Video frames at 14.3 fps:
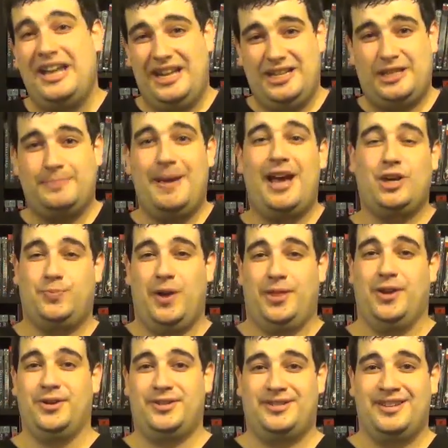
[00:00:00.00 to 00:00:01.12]
in Smash
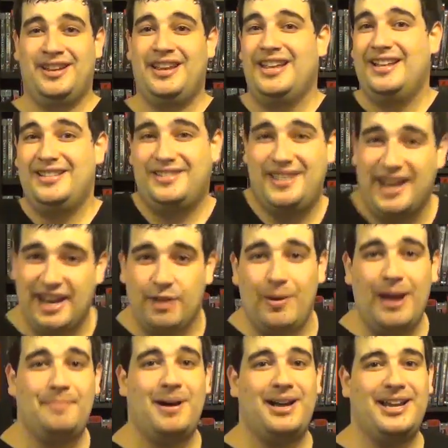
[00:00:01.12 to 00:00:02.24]
Brothers. Take it
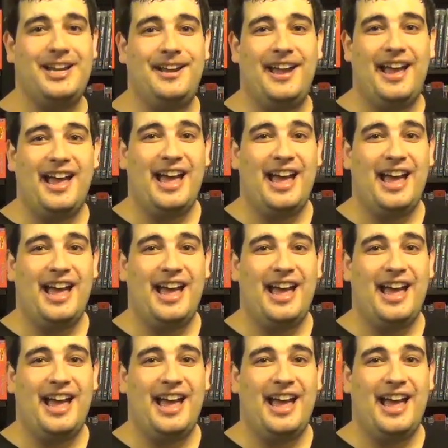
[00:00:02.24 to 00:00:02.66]
away, buddy!